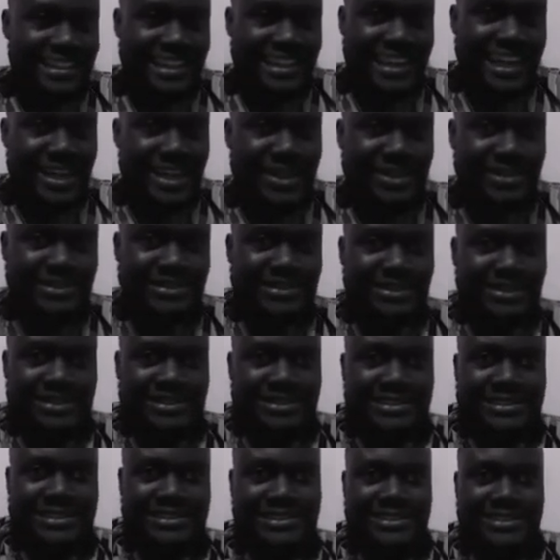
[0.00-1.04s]
The lion
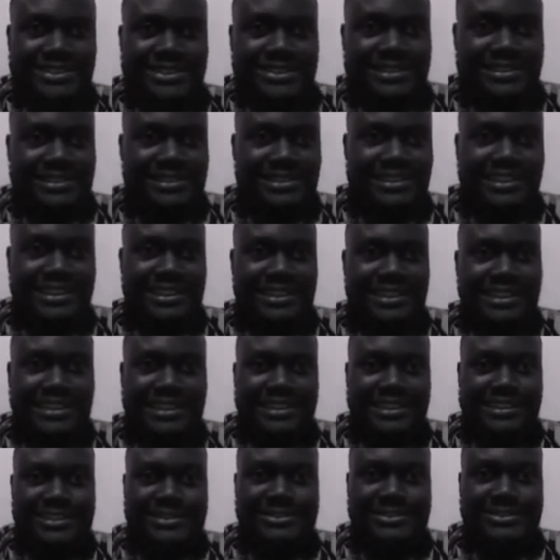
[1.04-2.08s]
doesn't just
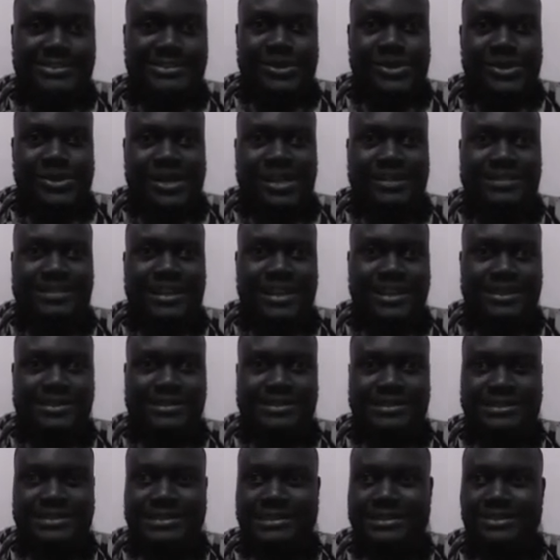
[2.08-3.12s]
go
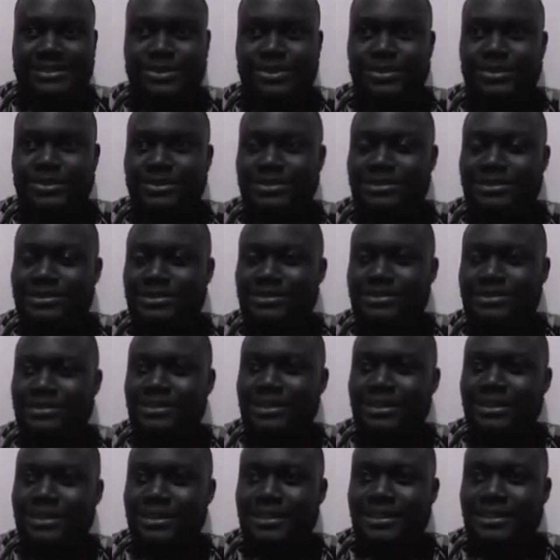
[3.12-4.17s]
around to.
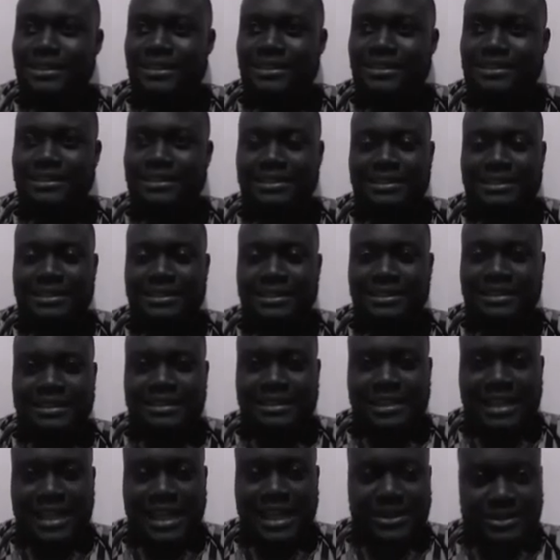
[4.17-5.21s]

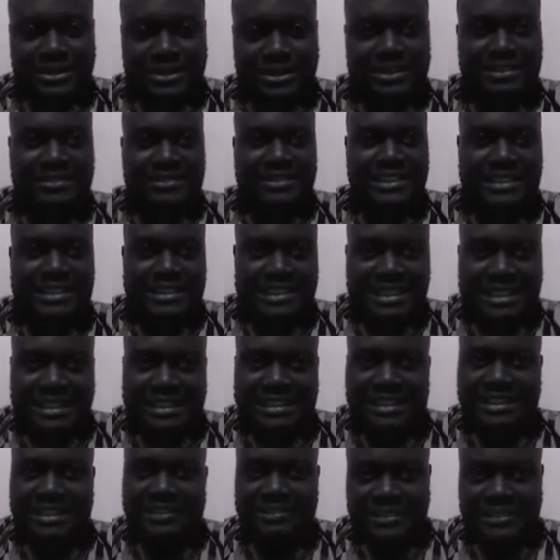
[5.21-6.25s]
The lion is very
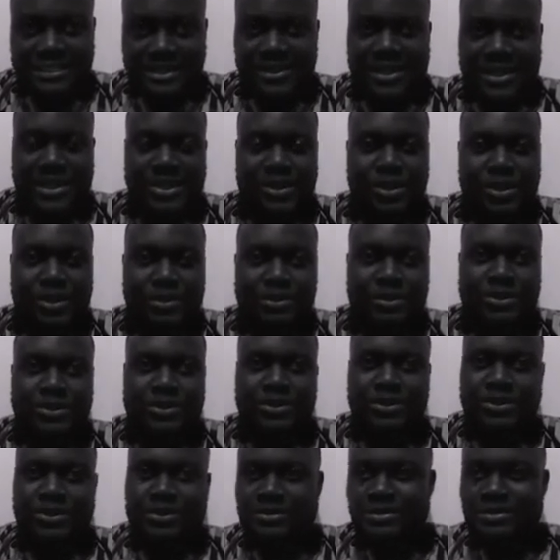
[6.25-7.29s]
crafty when it comes
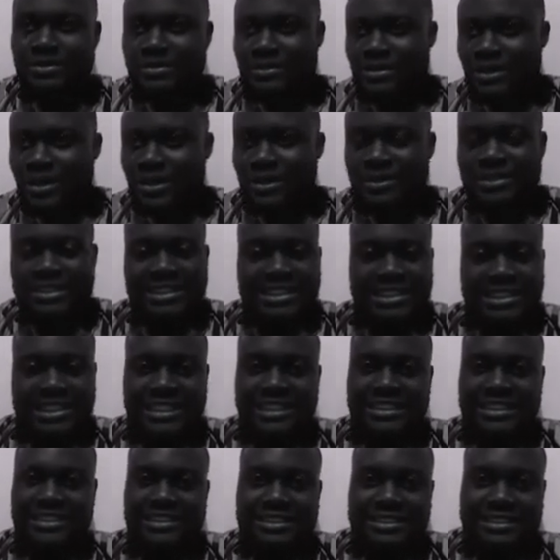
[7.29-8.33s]
to
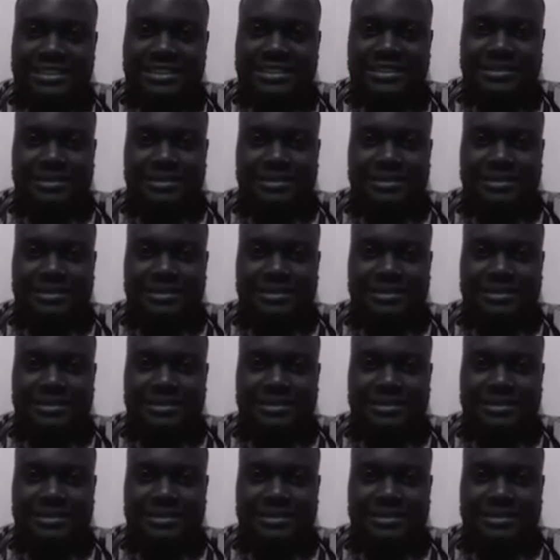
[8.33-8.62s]
hunting its